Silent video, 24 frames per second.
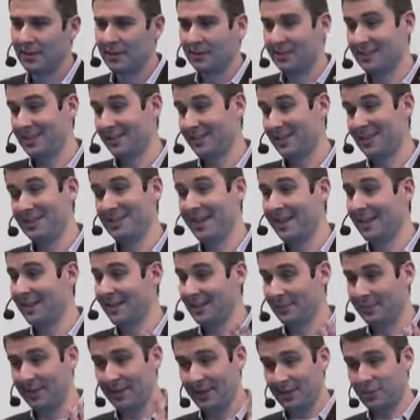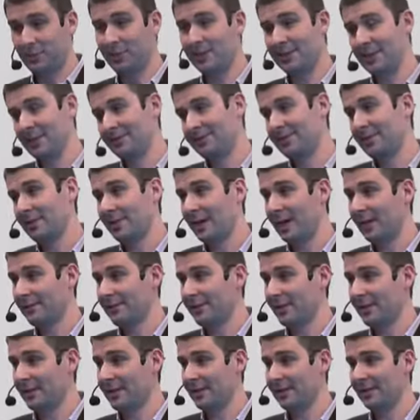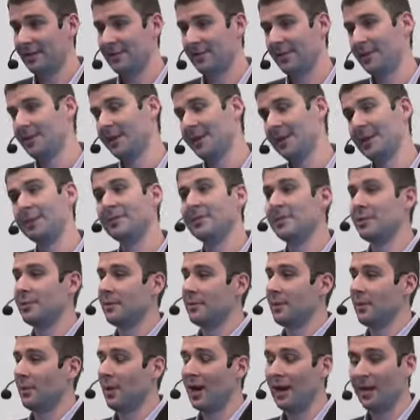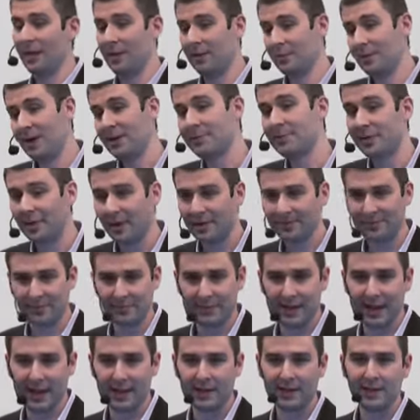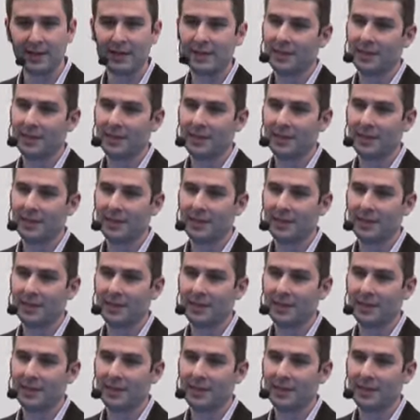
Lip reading: Some of the data could be a quick infographic, and you can even do a webinar from that.